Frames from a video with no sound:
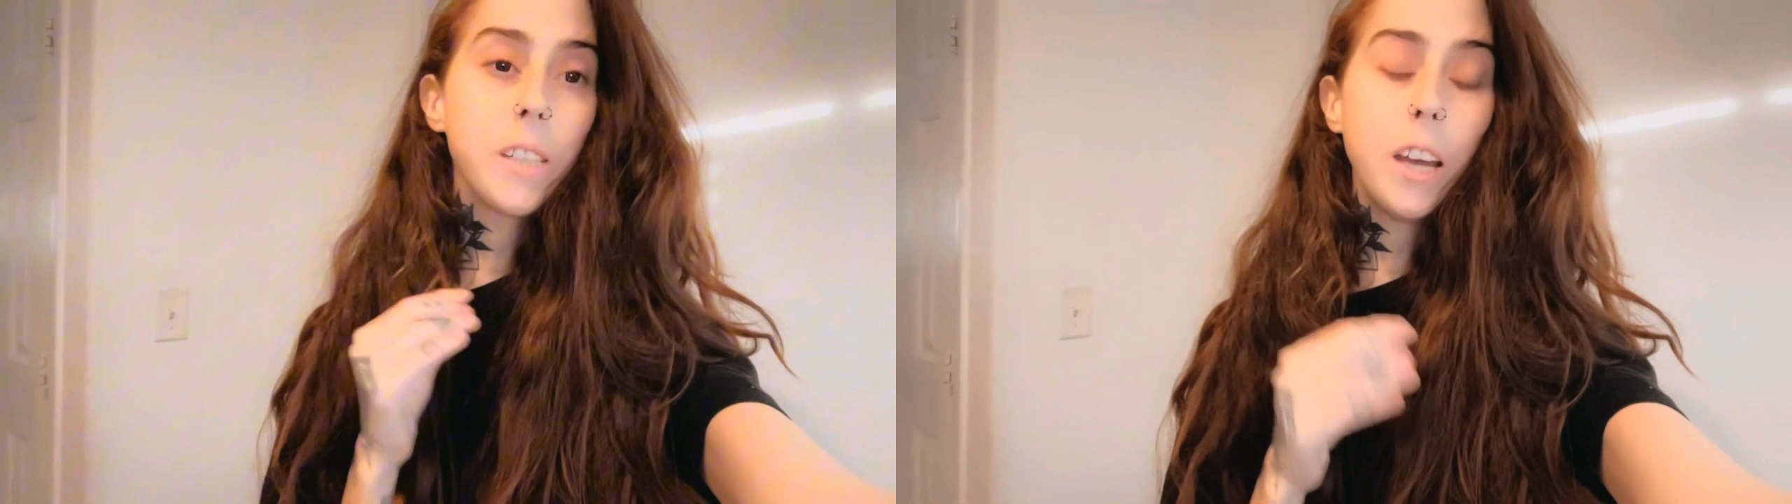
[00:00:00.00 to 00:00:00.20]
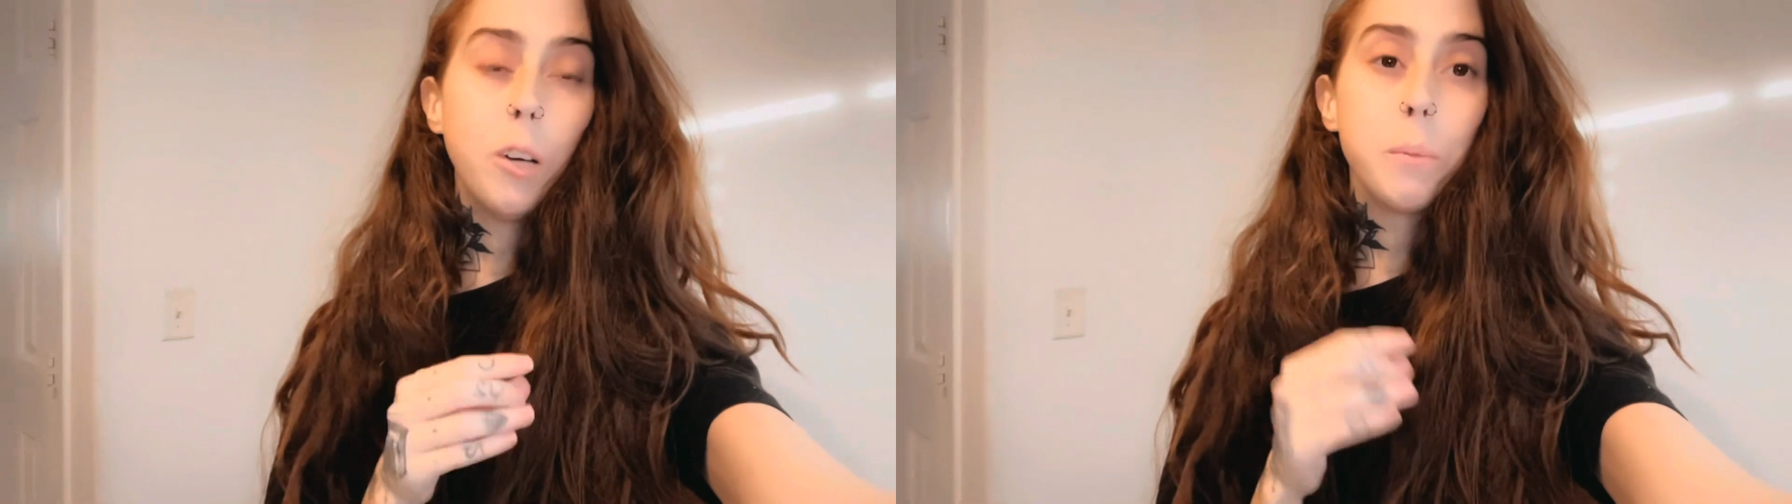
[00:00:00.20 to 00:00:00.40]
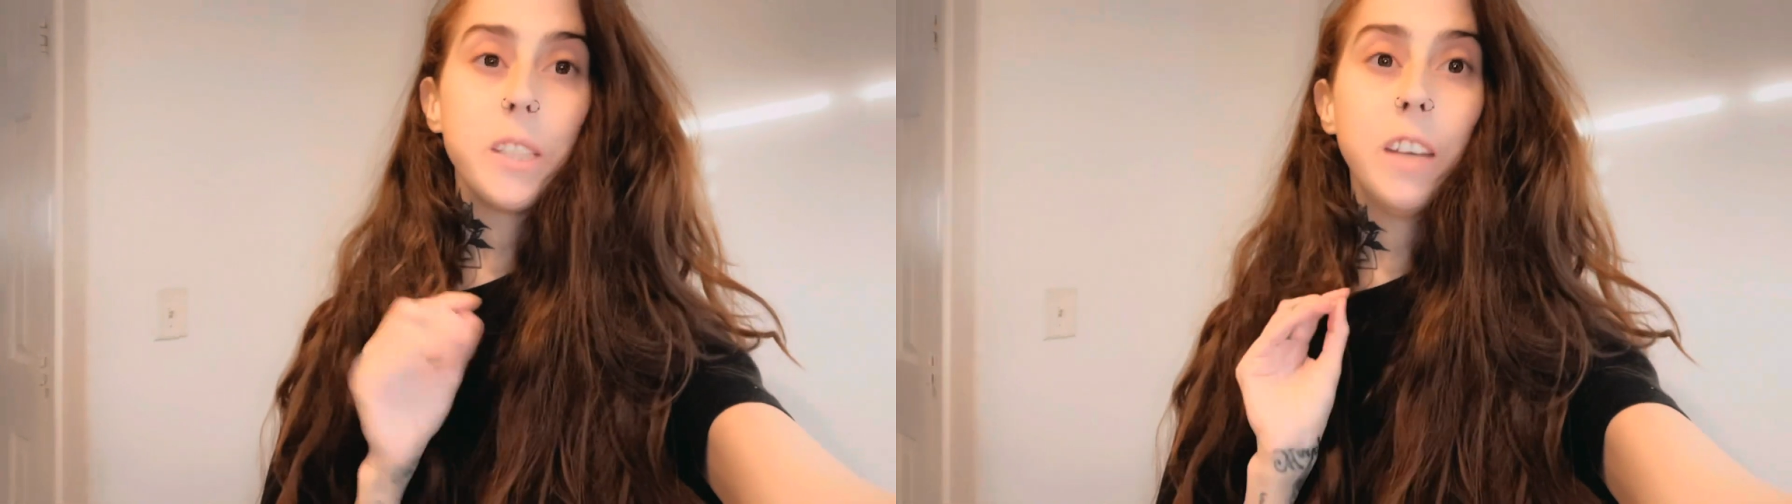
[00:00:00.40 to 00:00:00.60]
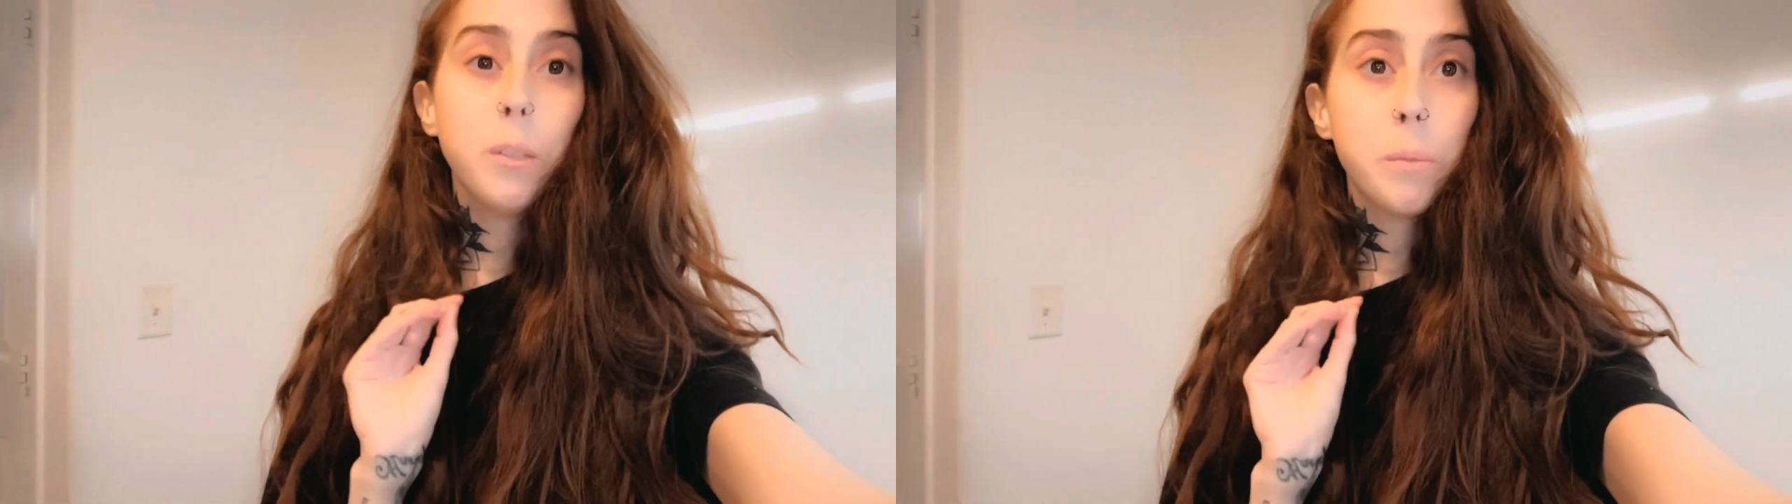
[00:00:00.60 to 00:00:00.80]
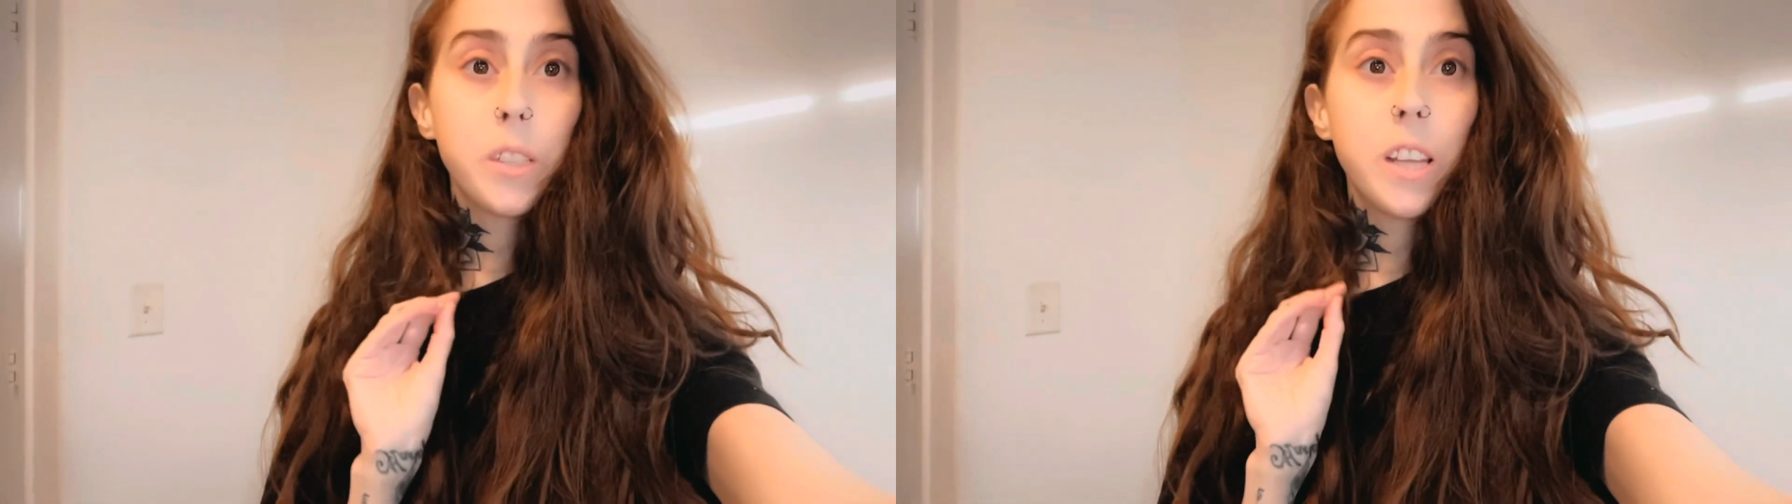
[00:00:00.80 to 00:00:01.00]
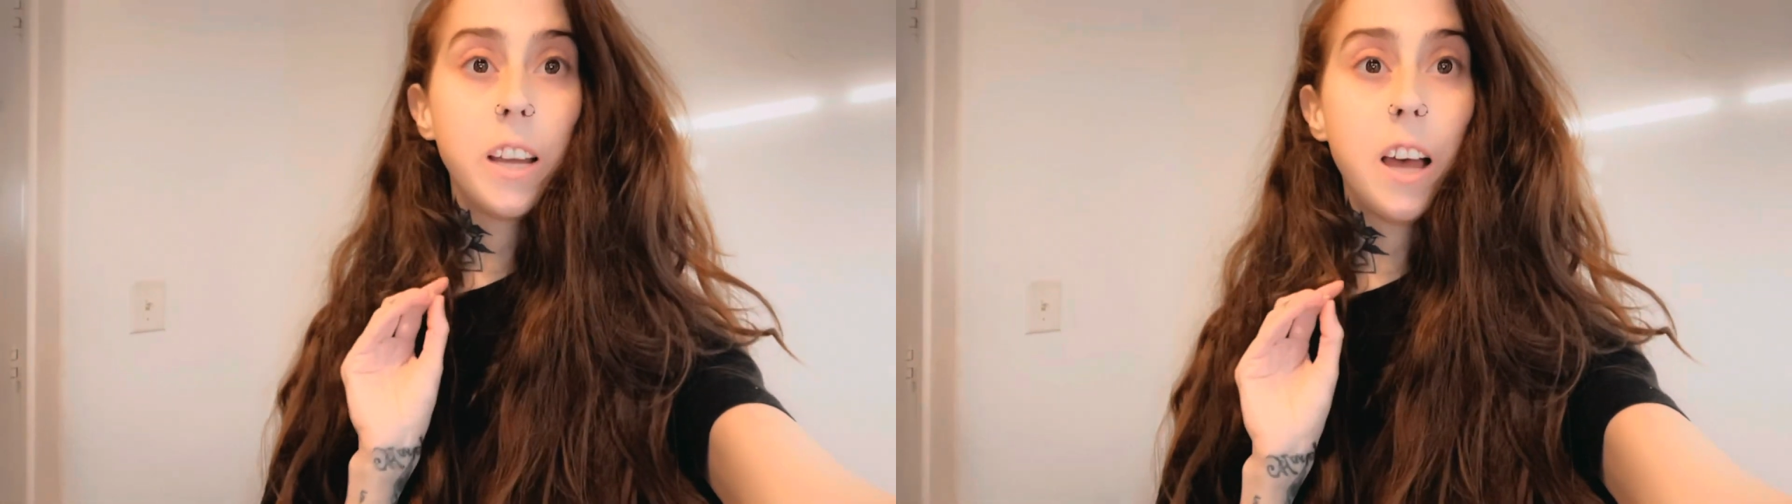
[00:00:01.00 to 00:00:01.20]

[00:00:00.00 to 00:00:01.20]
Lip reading: to help Salem's